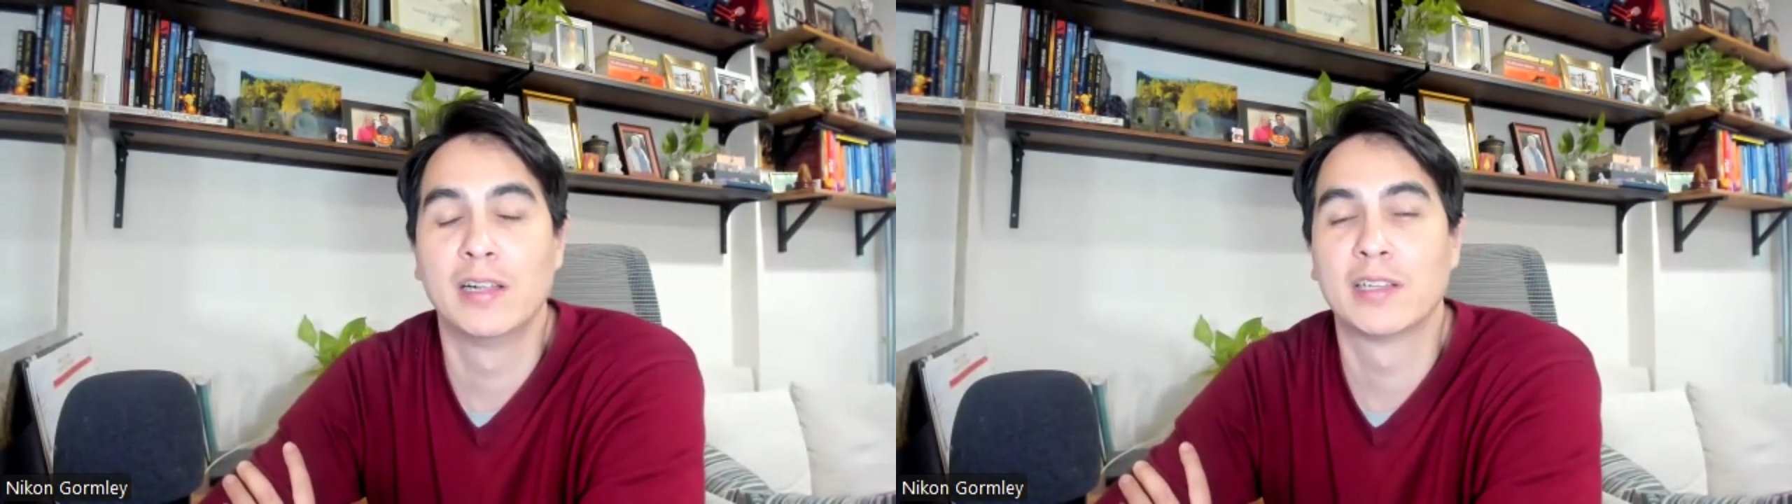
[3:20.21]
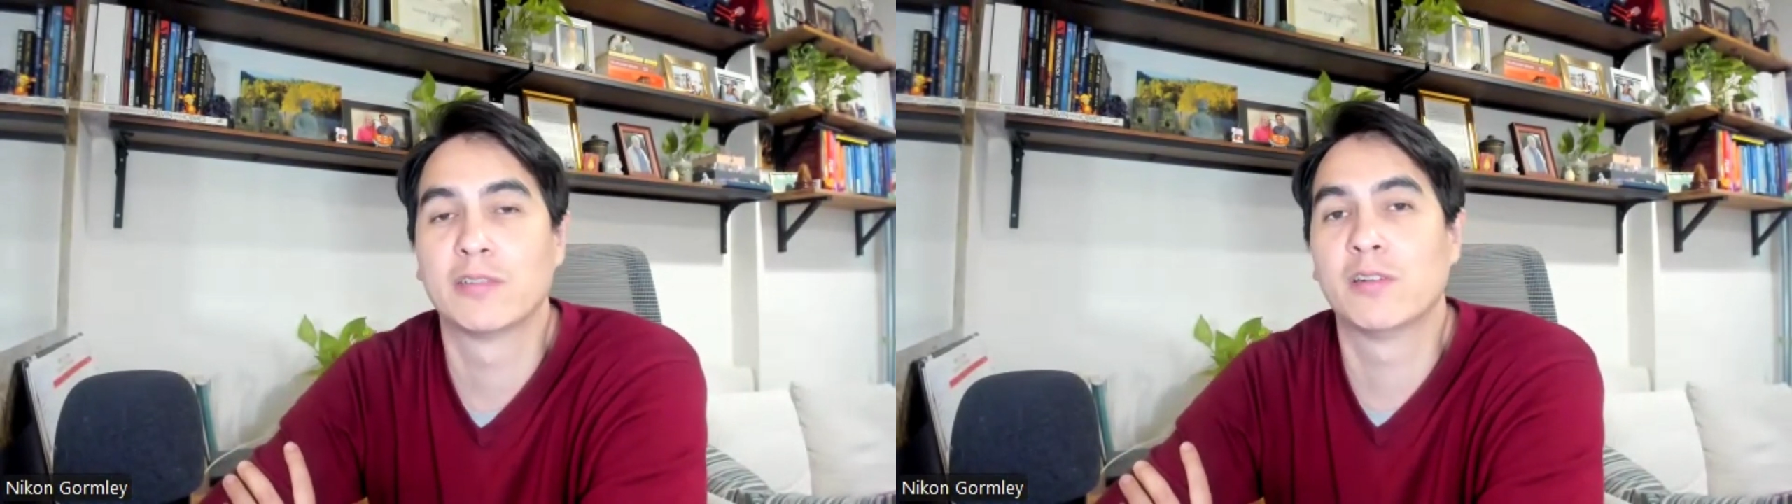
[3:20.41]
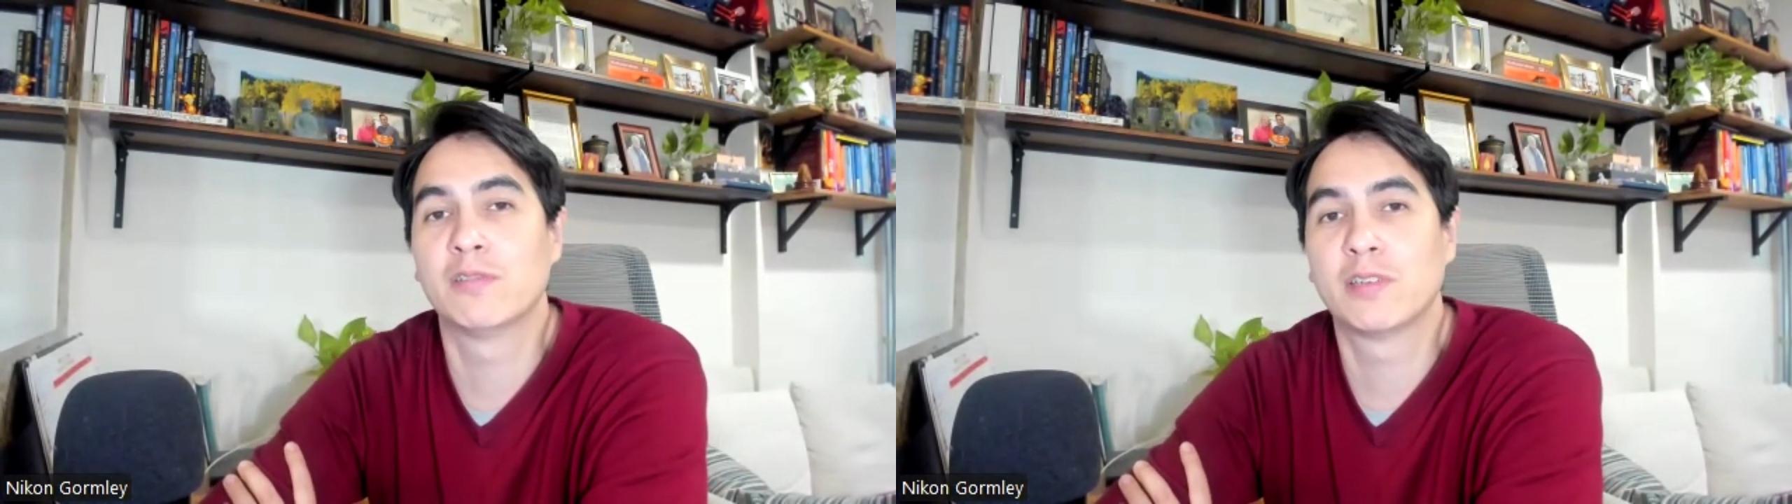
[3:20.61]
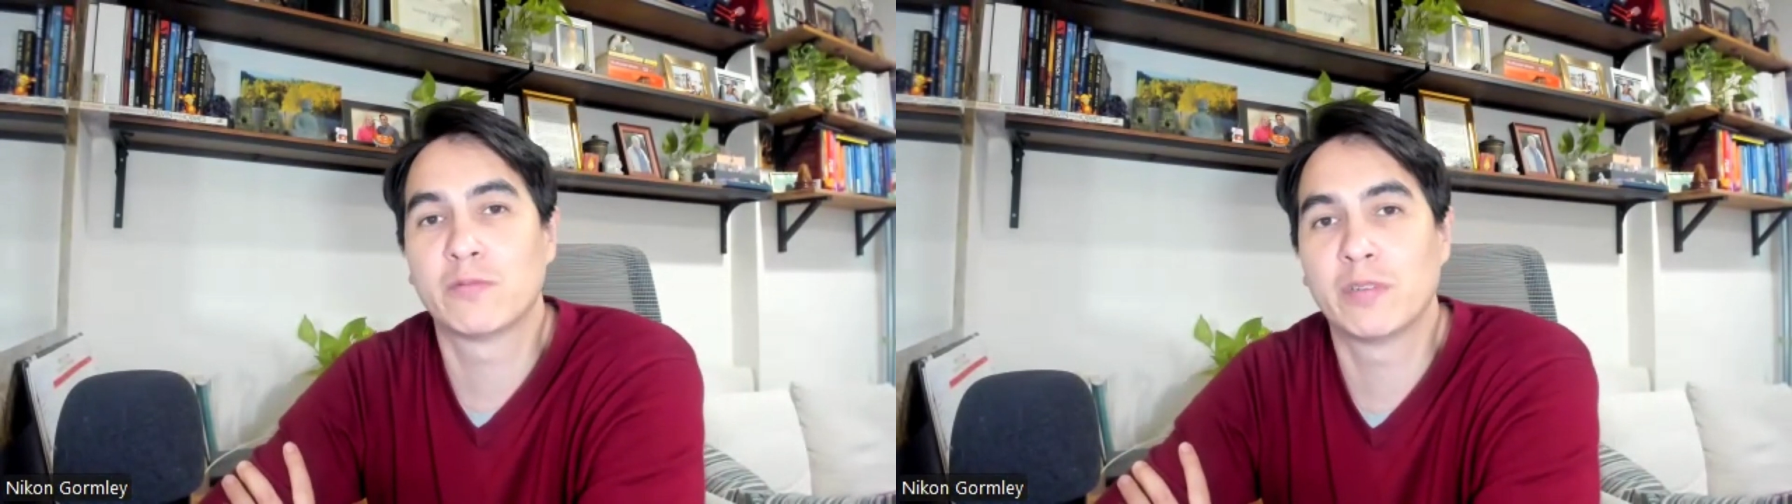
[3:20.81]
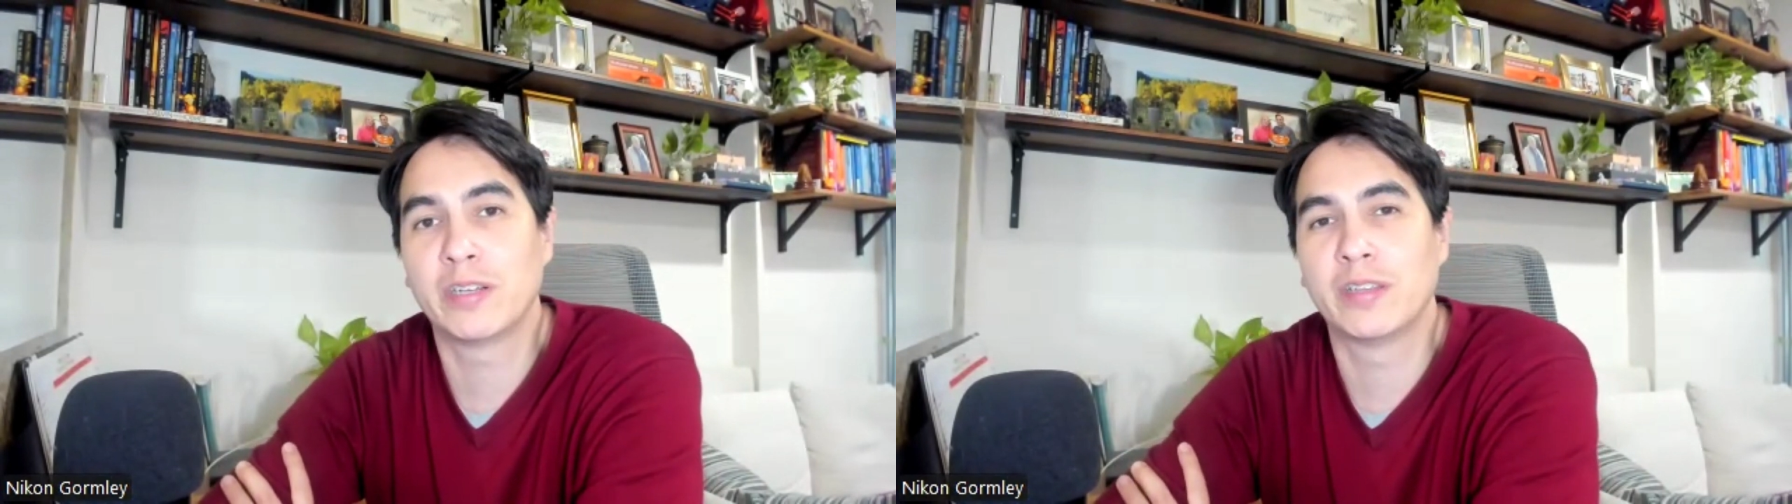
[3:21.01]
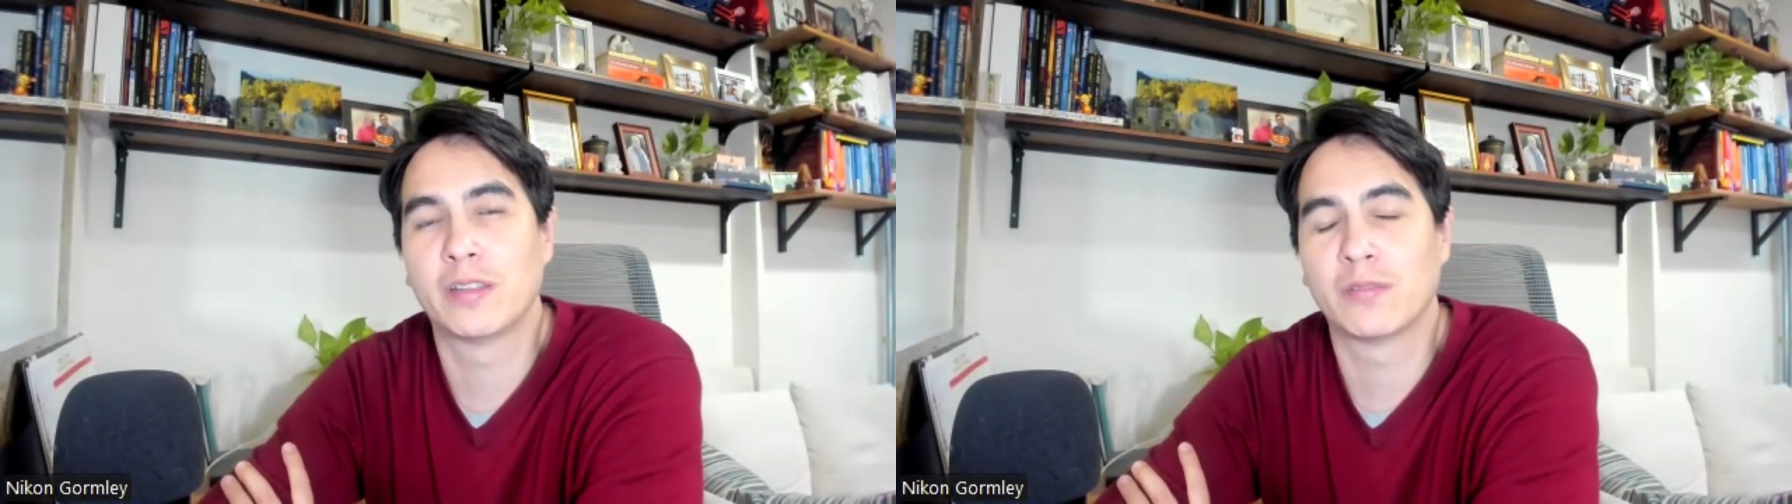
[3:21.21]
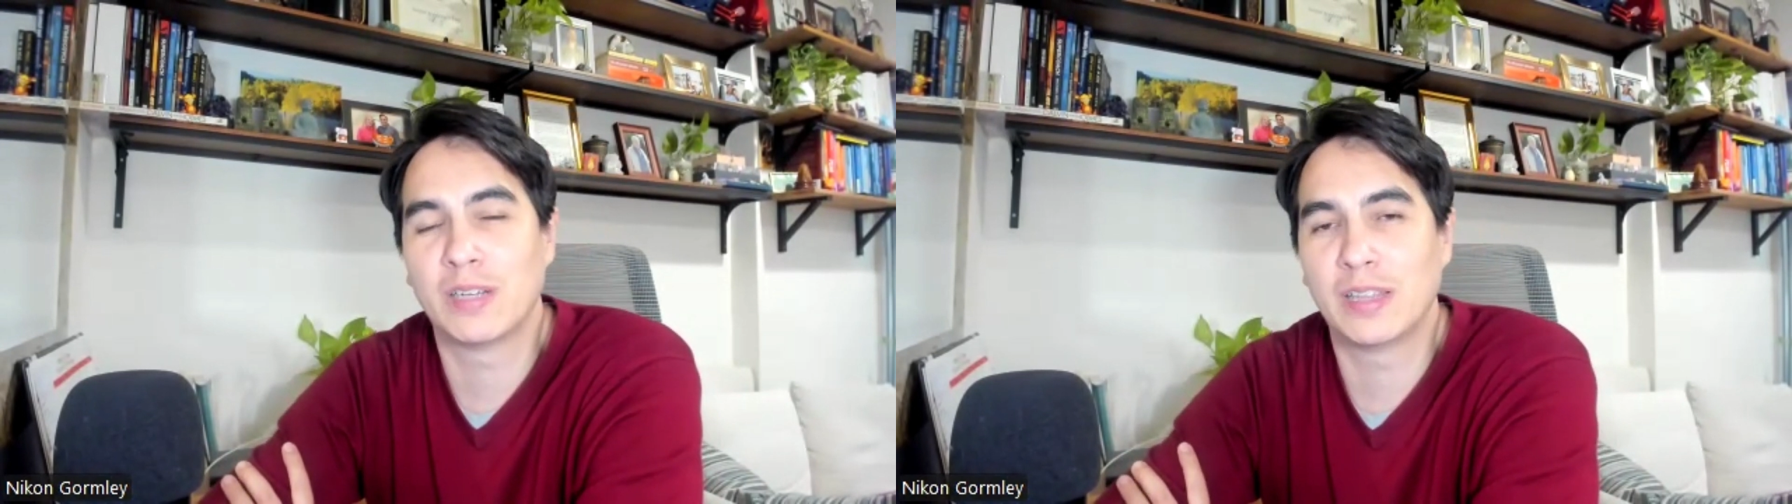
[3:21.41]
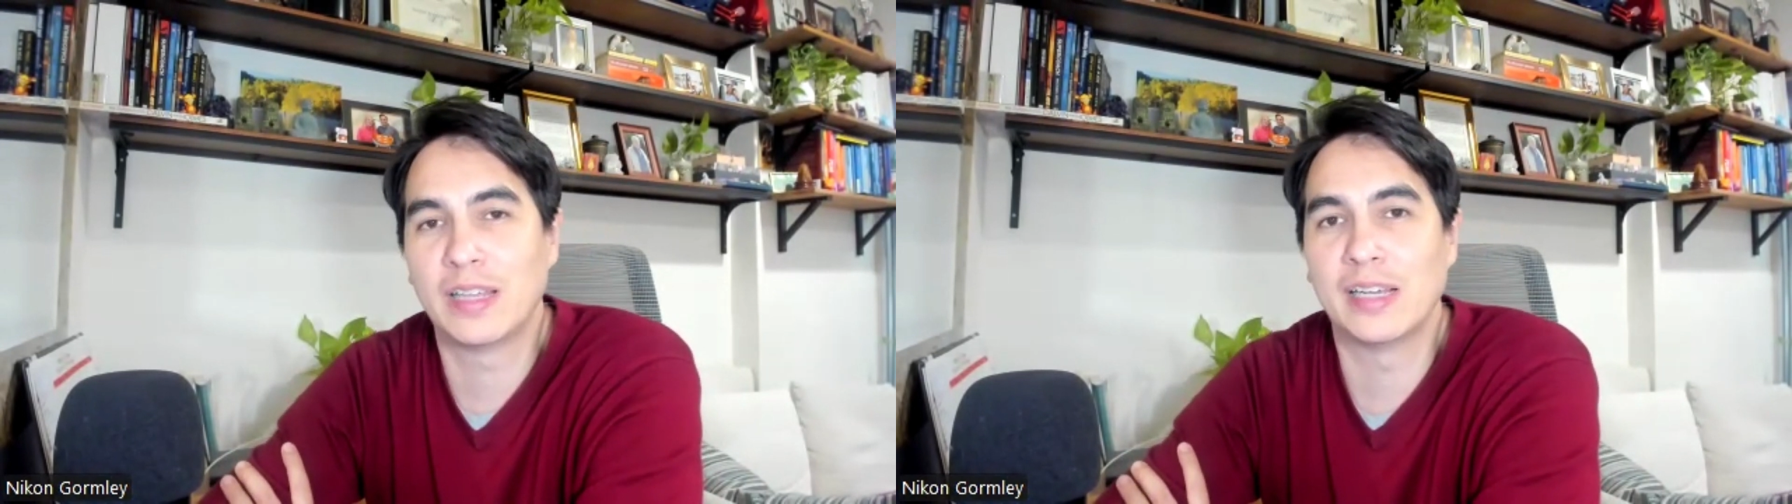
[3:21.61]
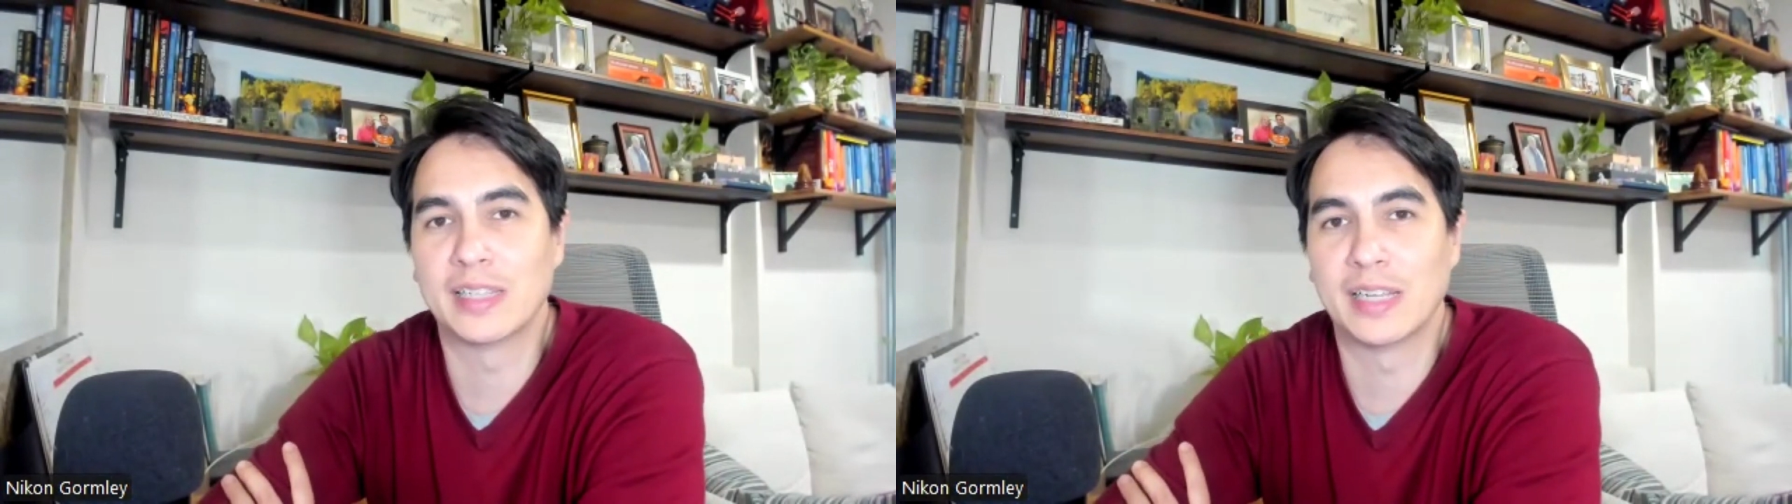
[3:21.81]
So those are really the three things